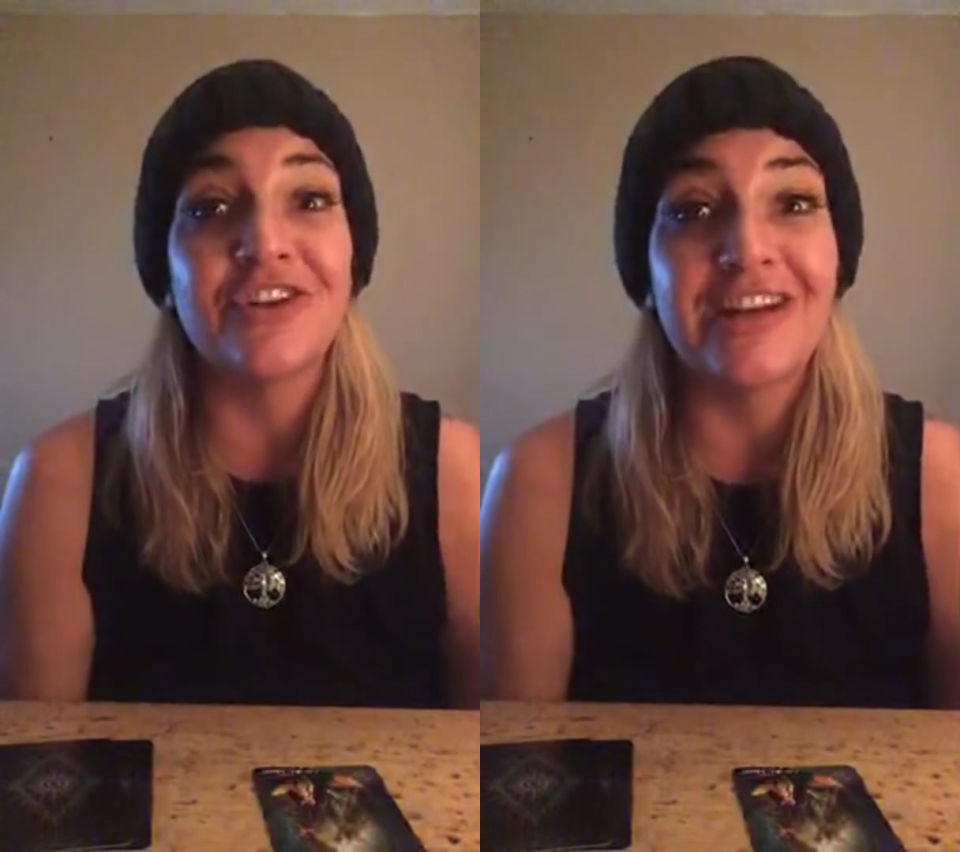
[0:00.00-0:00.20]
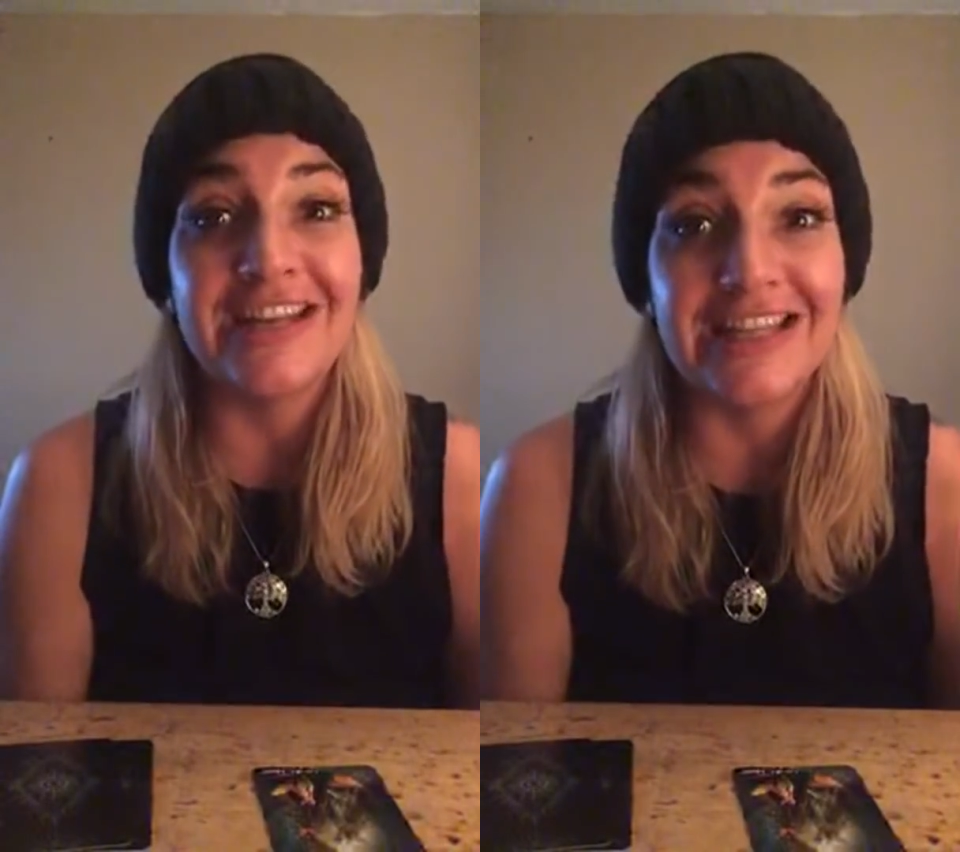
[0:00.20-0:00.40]

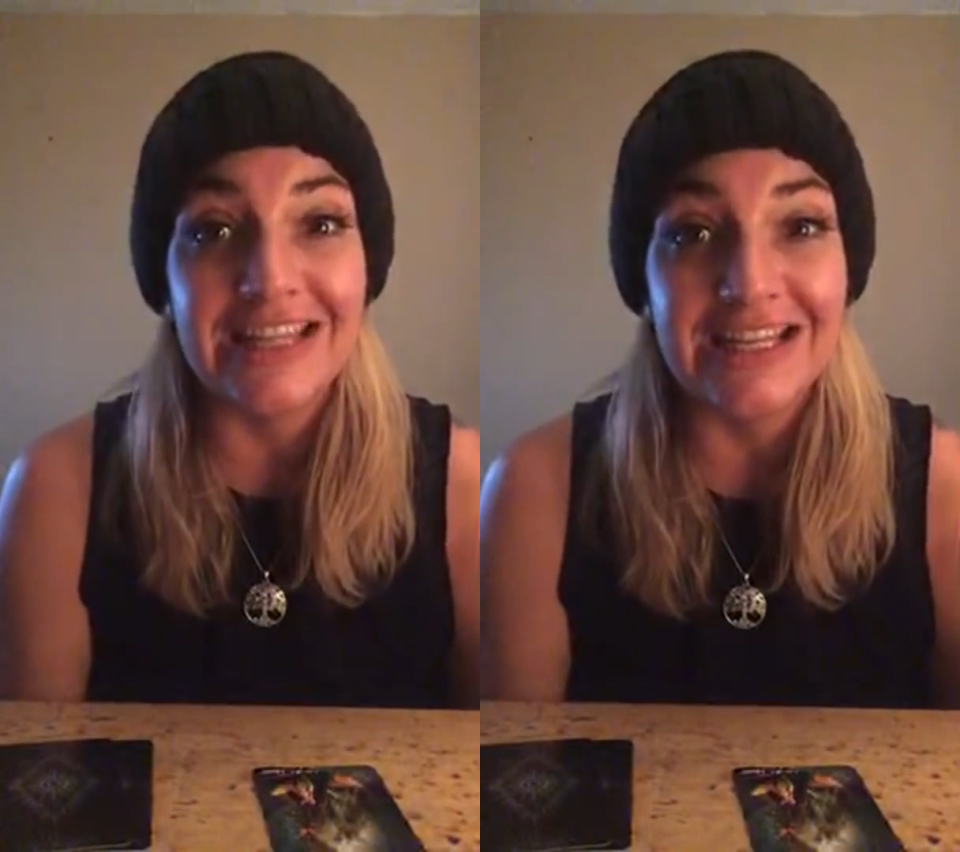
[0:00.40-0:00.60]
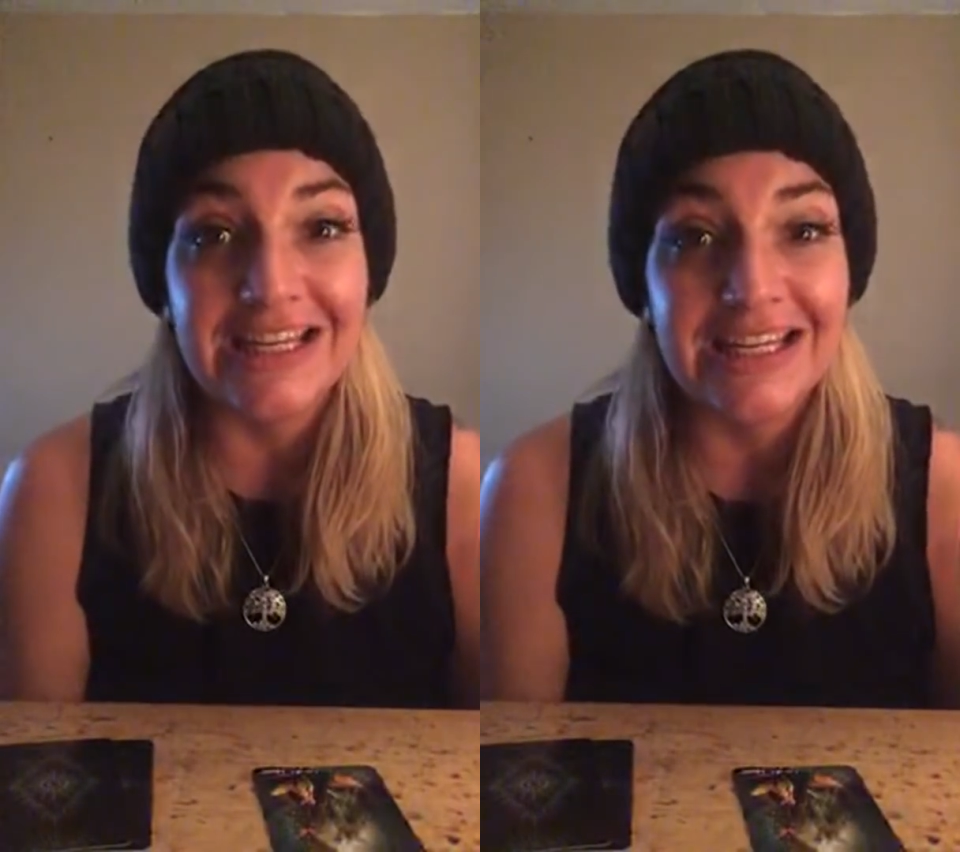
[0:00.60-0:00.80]

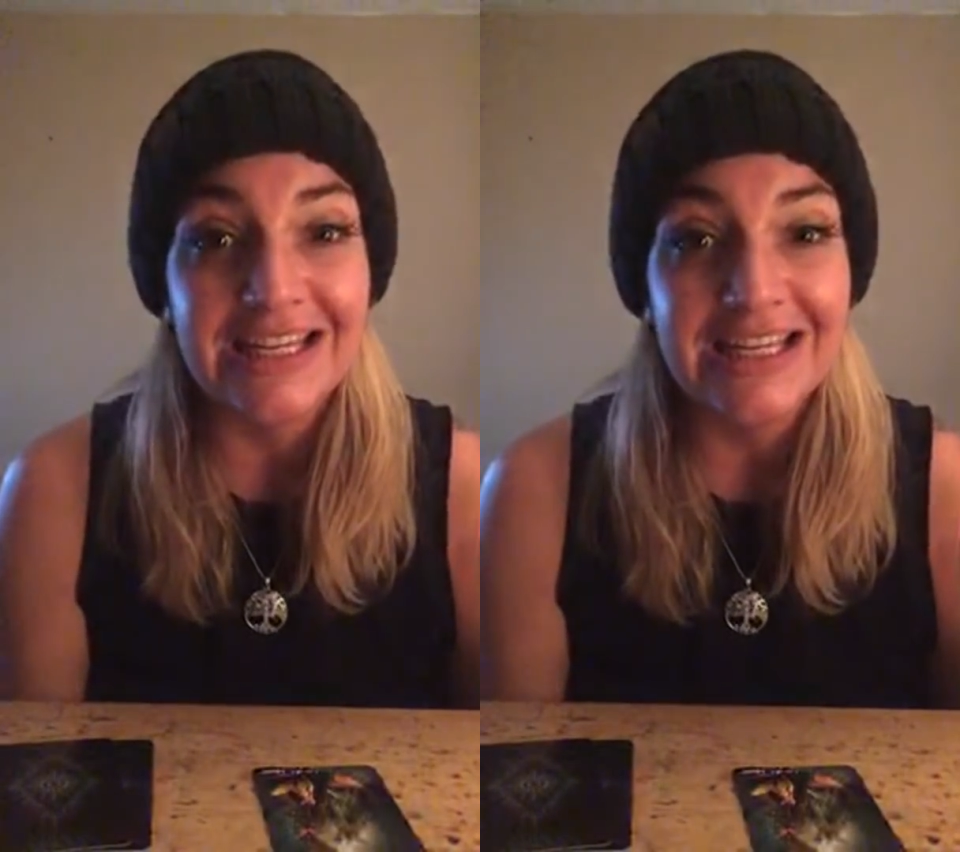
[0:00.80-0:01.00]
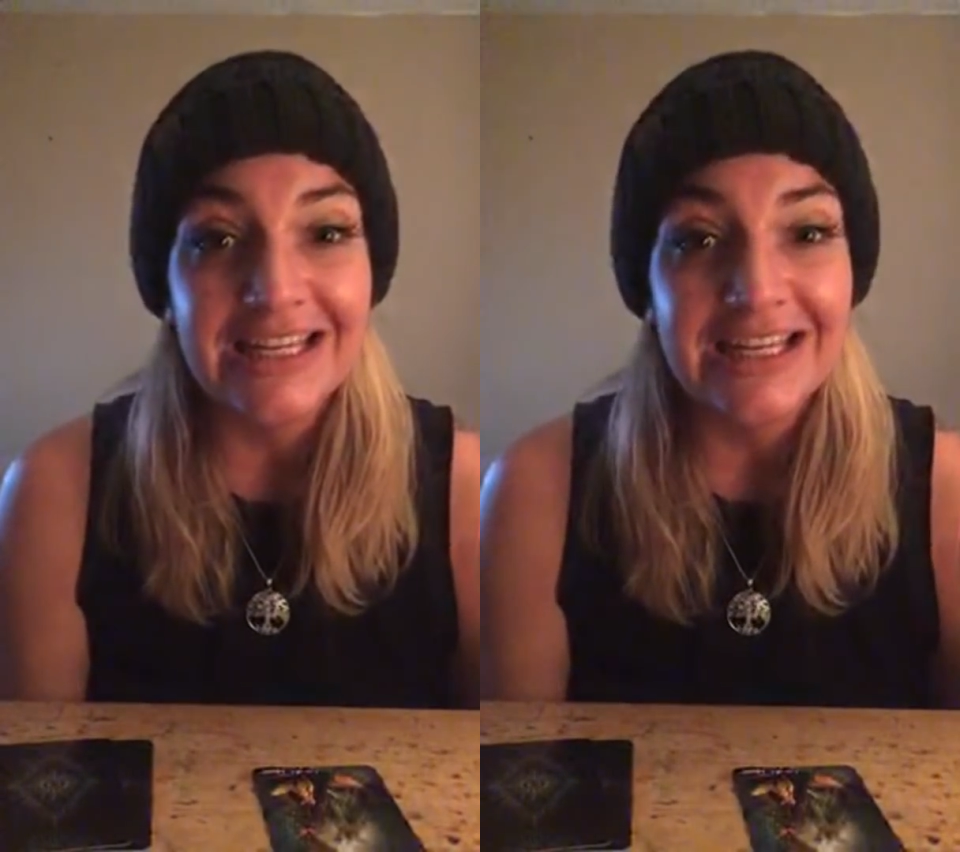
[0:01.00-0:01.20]
anything?
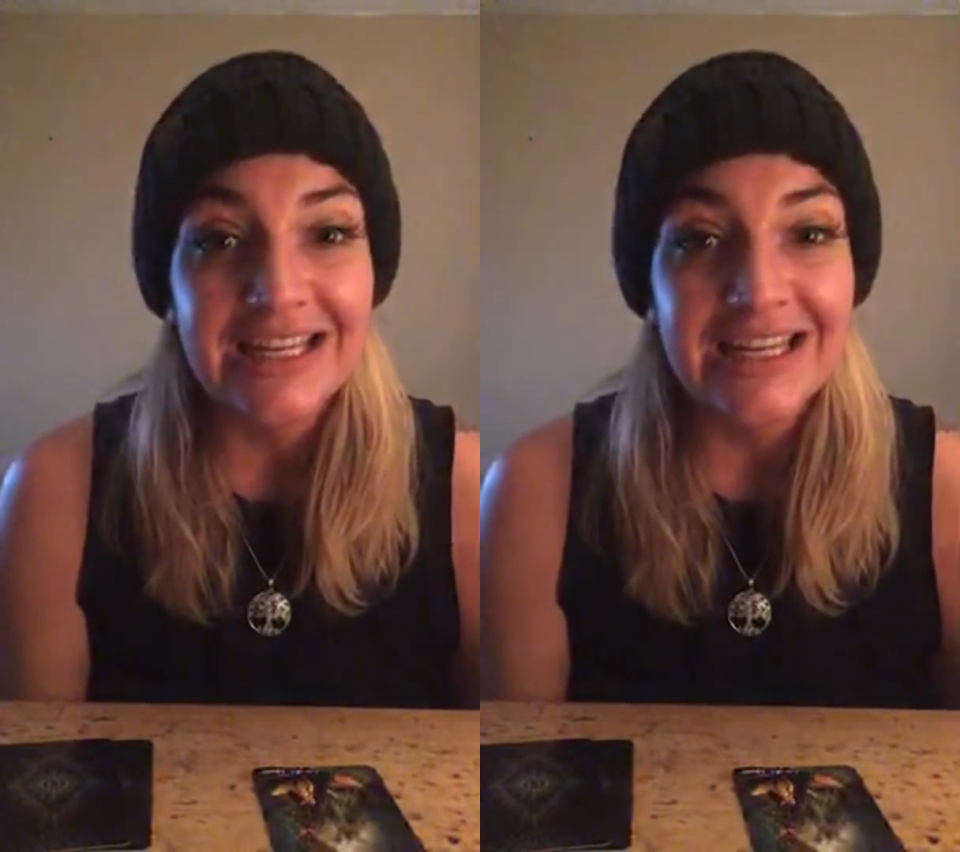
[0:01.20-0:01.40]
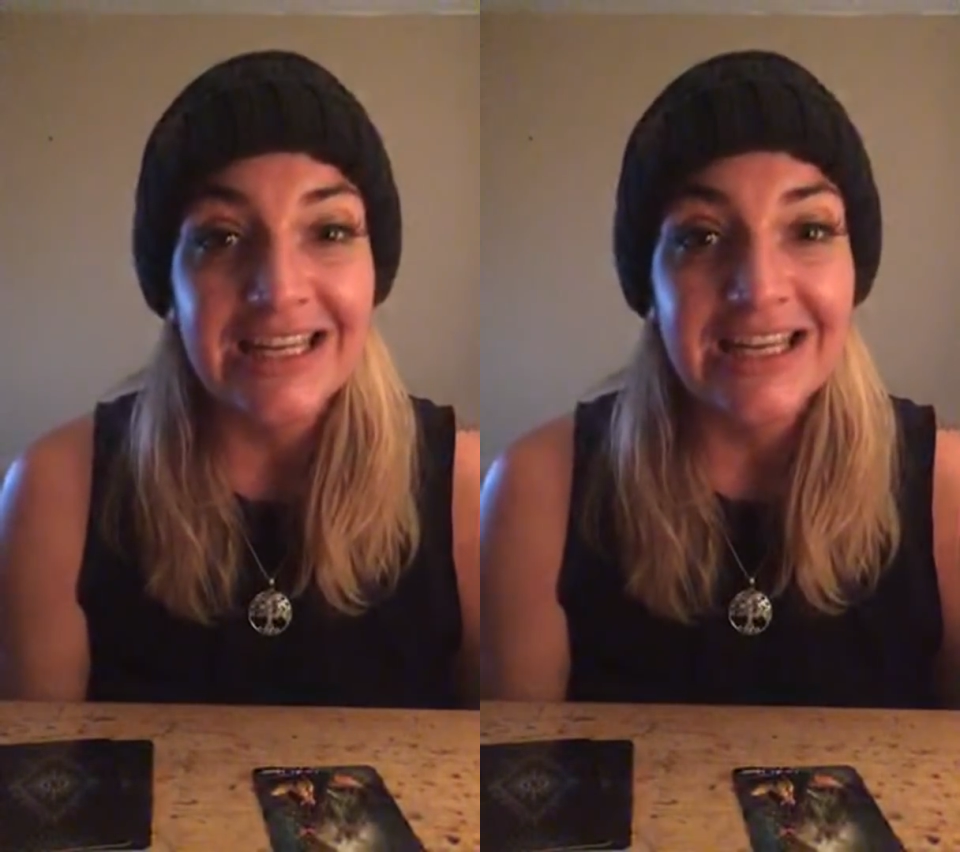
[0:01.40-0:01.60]

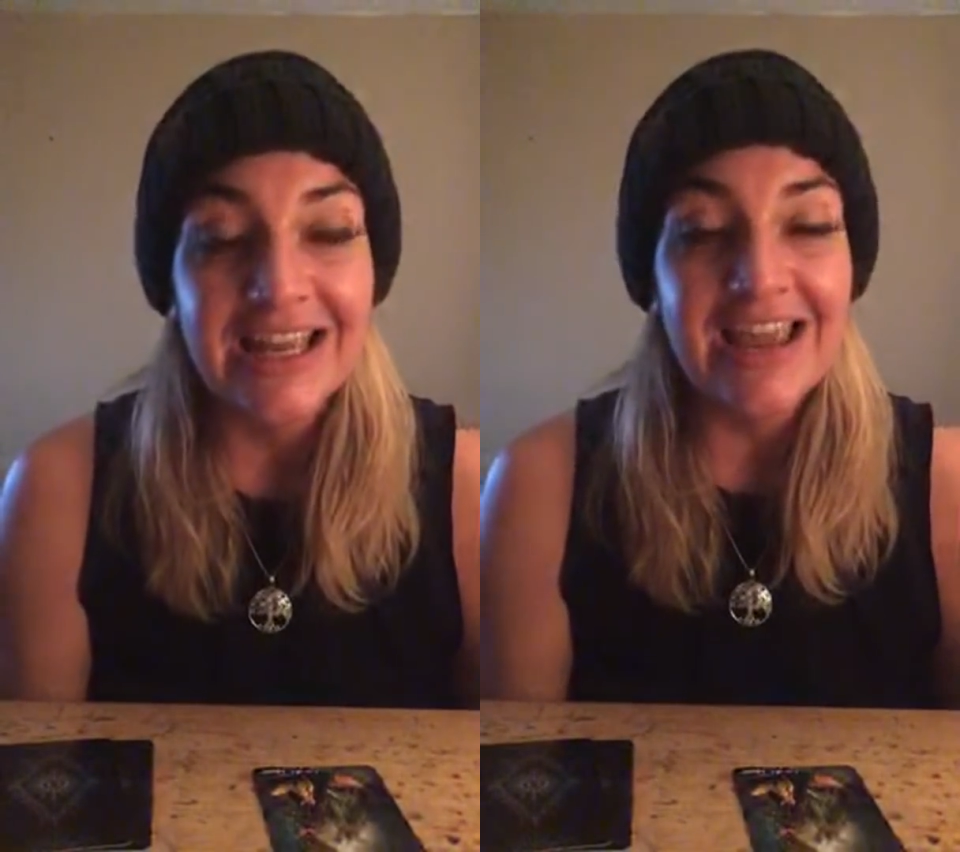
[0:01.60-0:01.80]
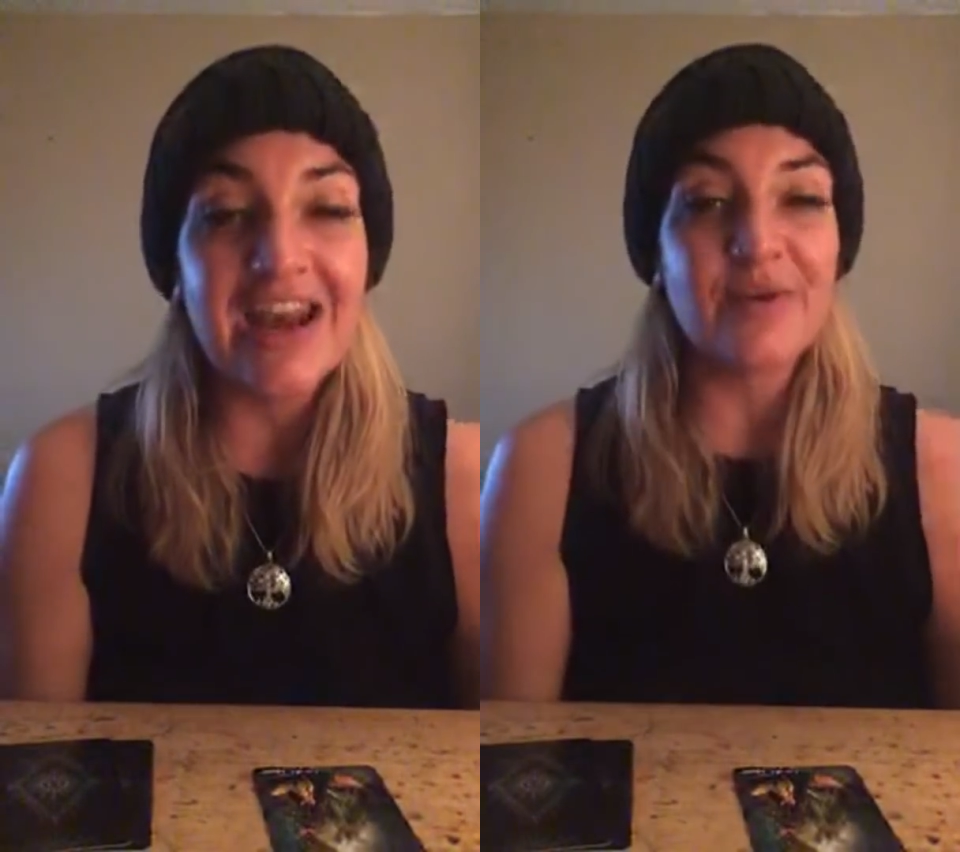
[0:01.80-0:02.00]
And